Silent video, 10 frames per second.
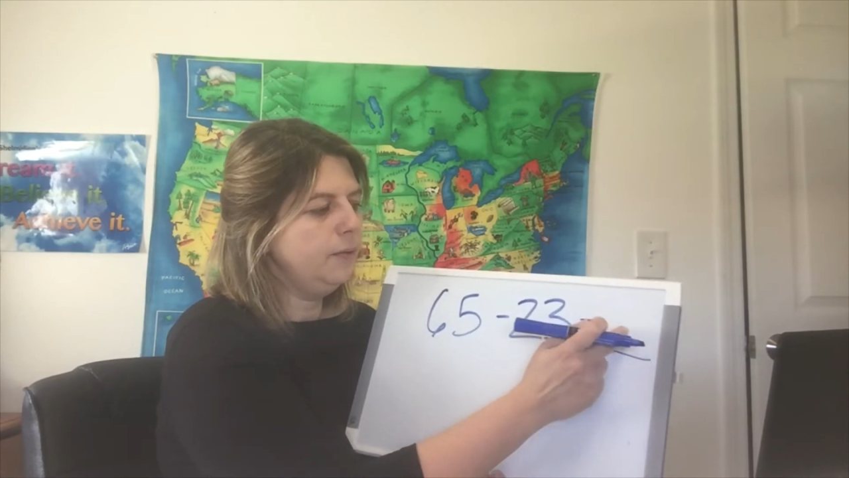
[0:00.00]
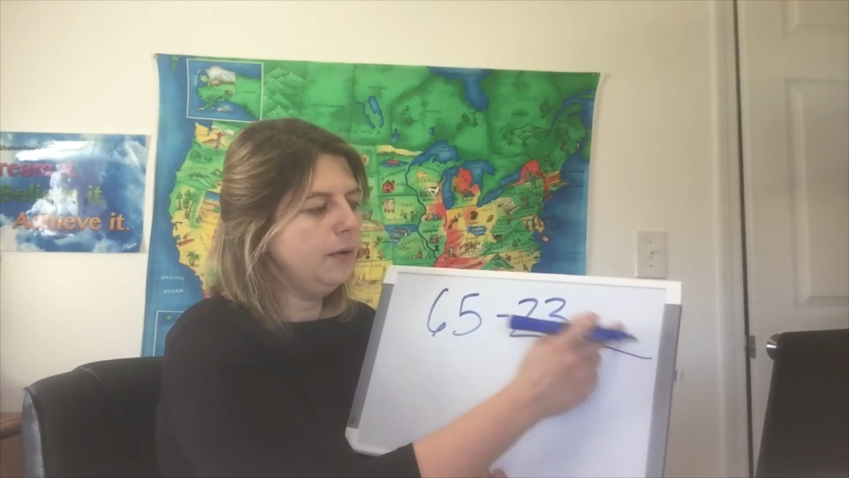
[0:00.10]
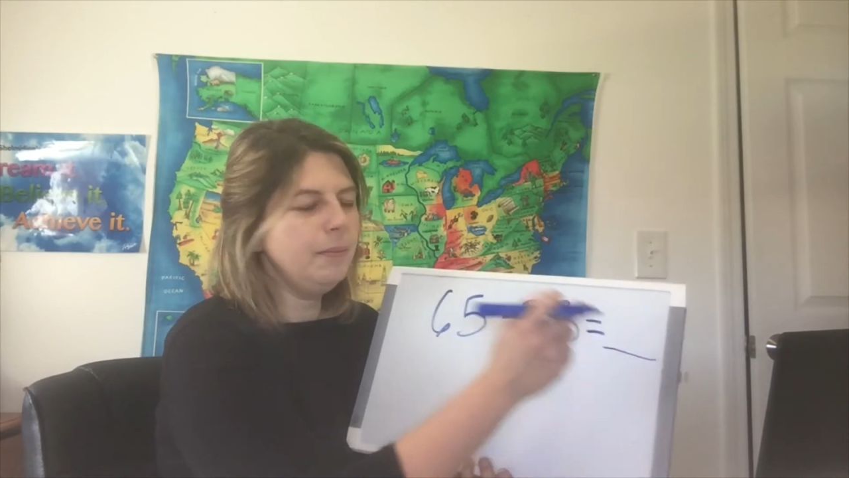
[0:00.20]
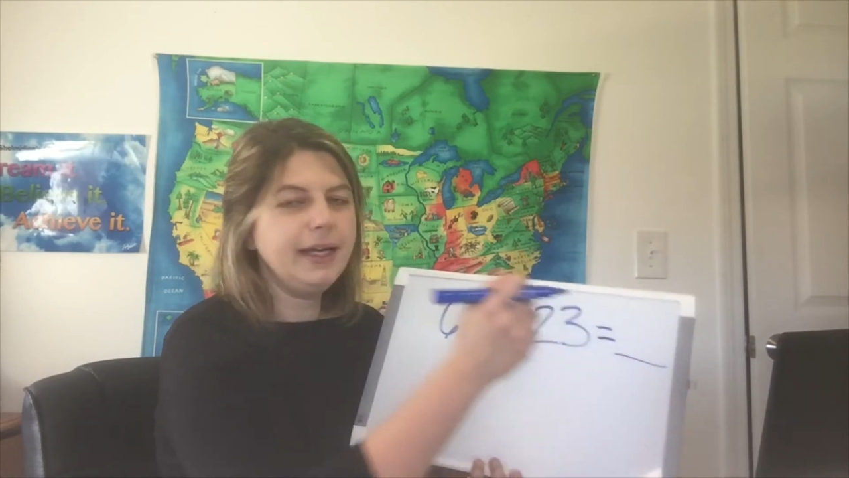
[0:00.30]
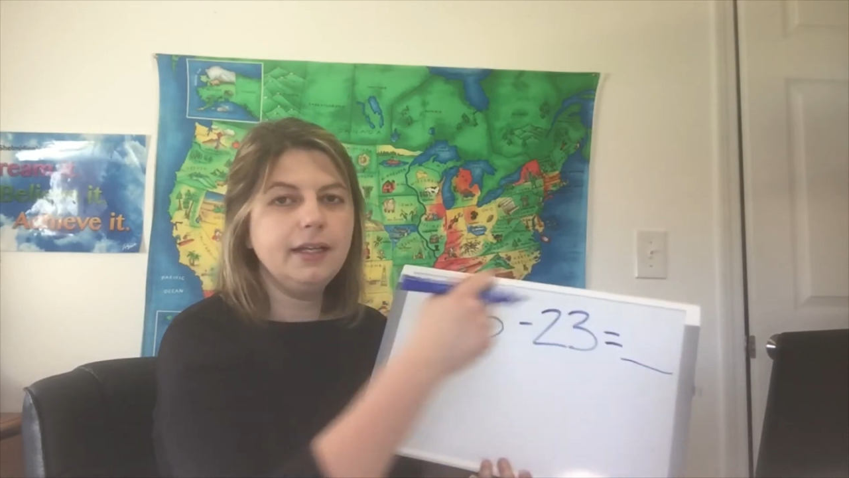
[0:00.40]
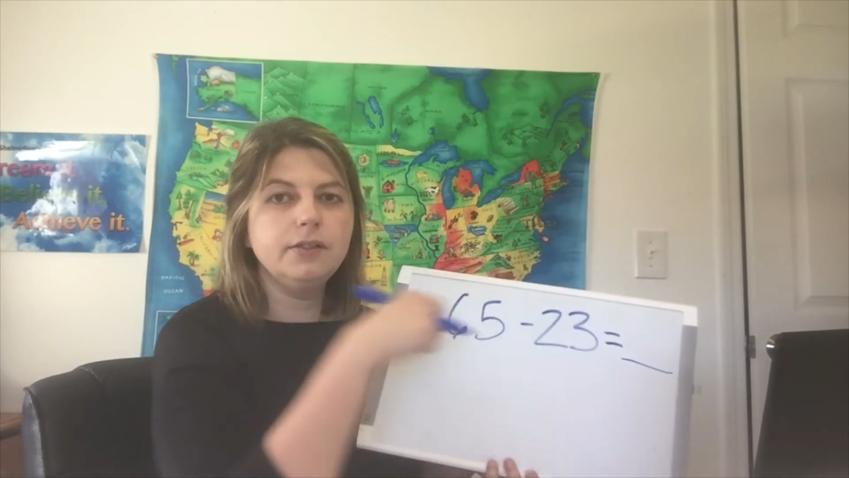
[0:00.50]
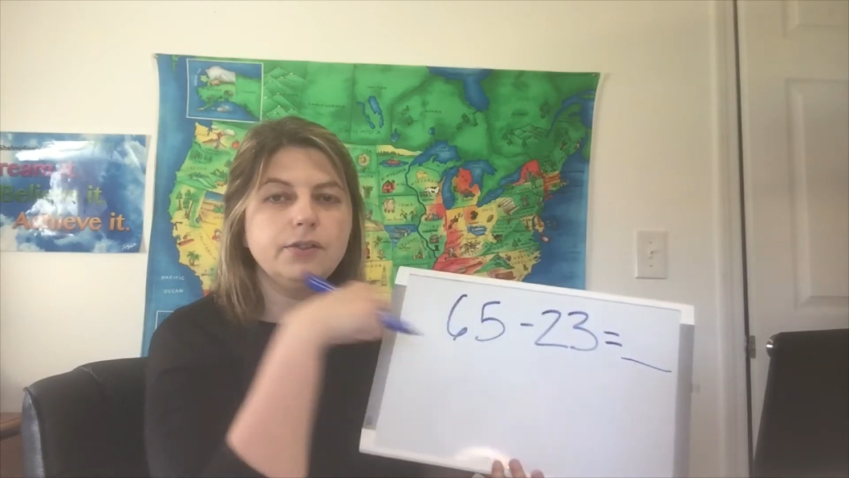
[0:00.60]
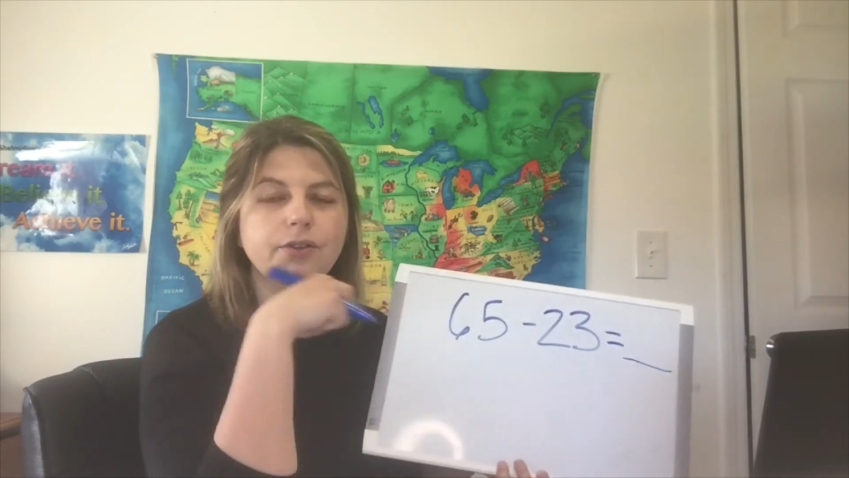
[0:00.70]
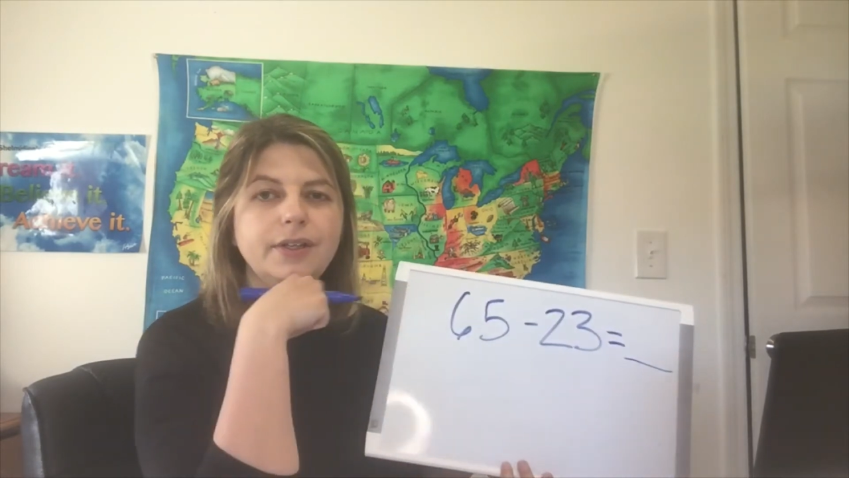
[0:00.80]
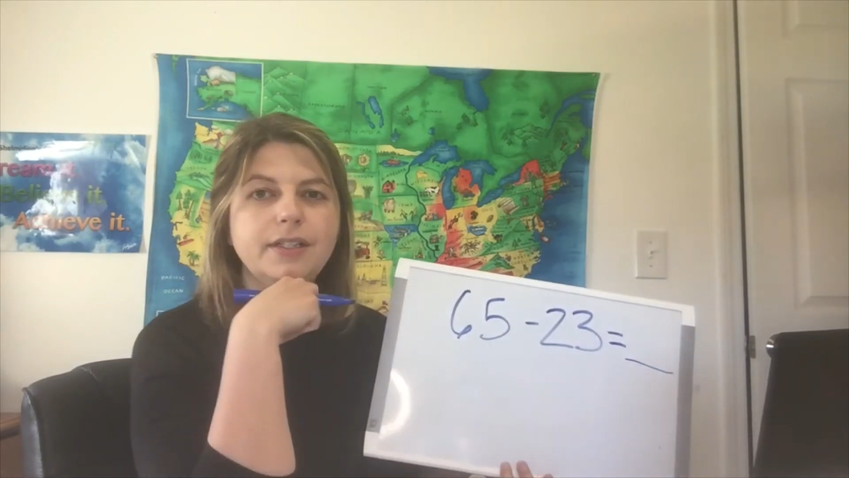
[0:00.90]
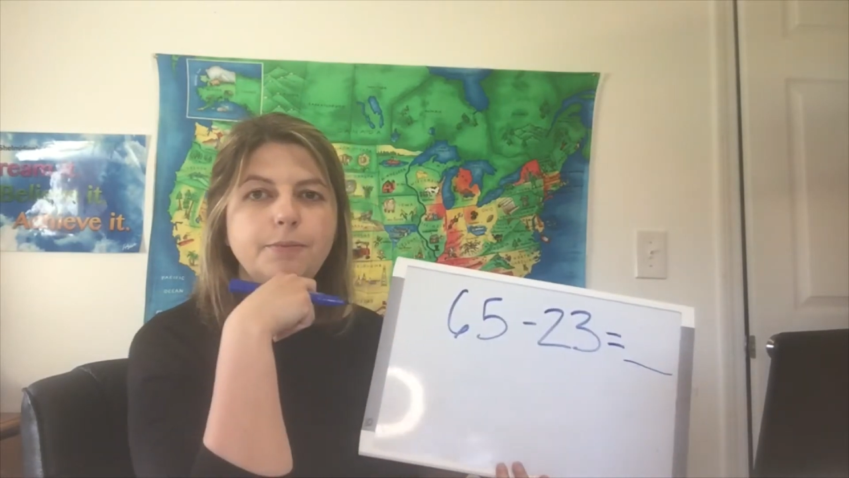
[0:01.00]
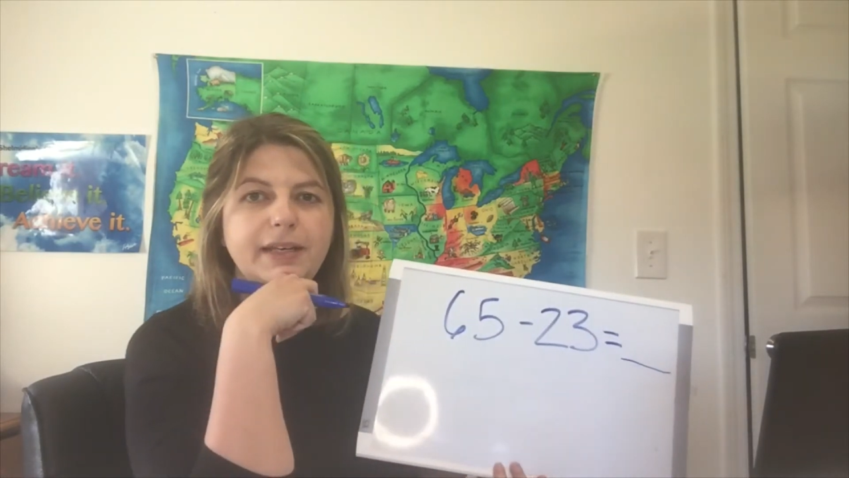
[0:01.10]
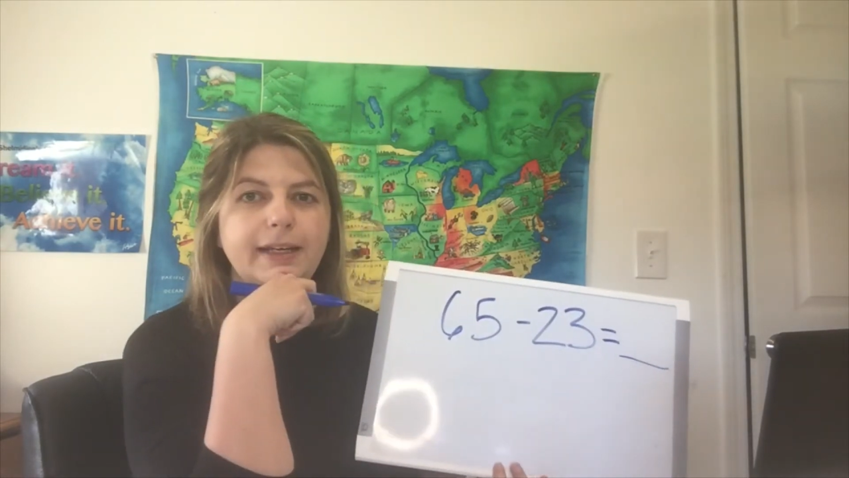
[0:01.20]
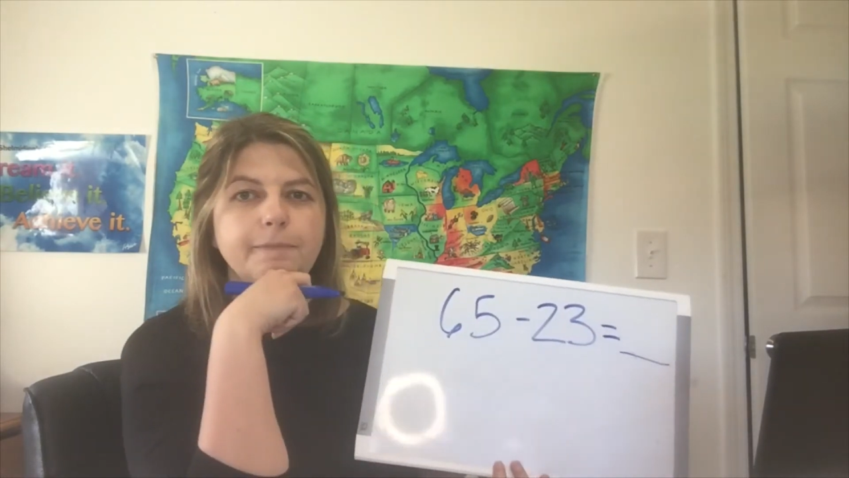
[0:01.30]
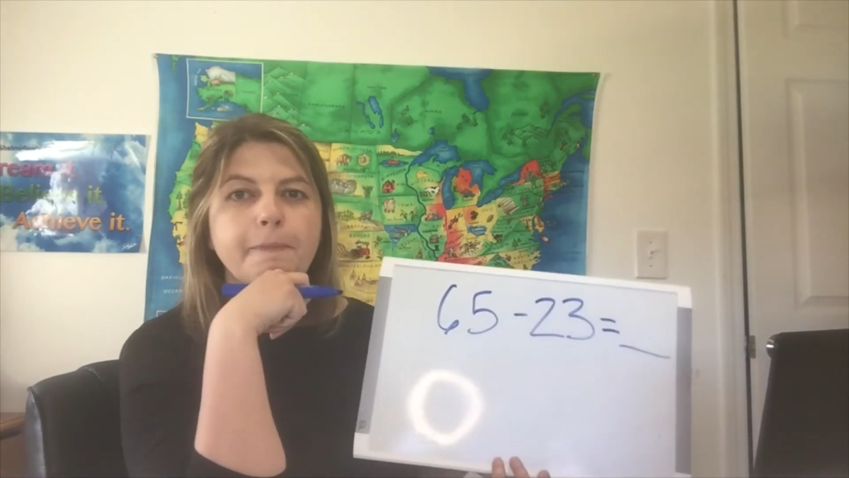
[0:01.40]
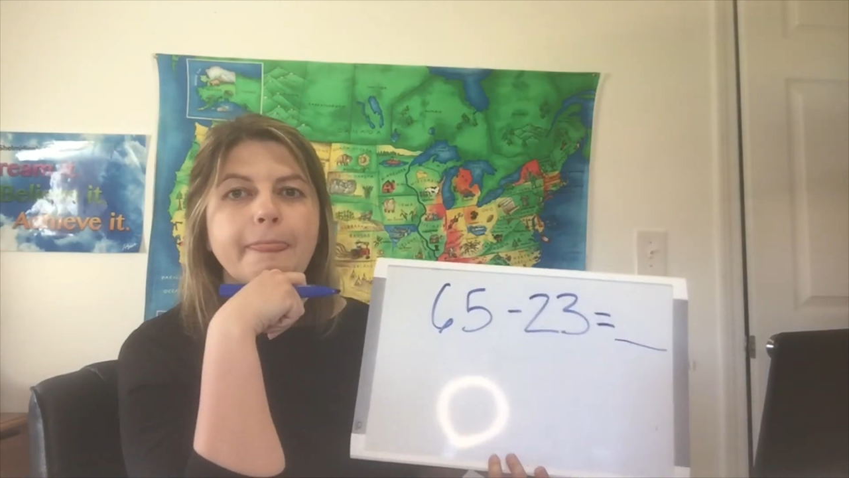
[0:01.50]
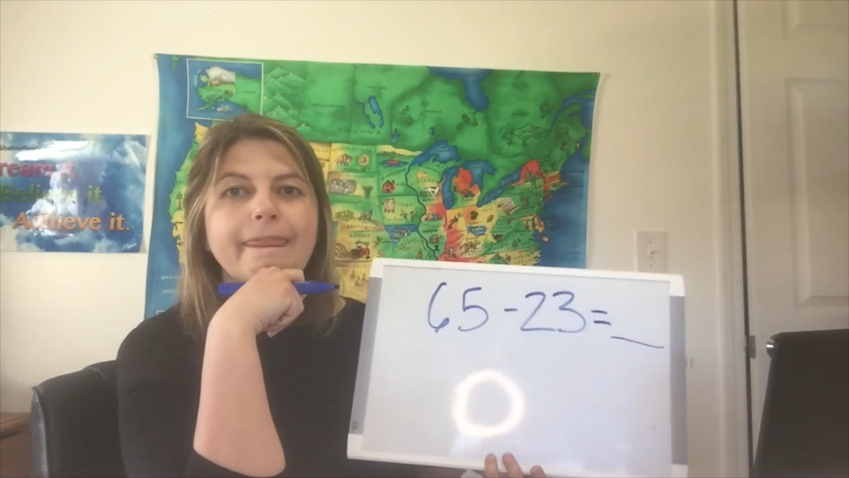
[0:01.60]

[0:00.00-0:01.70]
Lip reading: what my answer is going to be.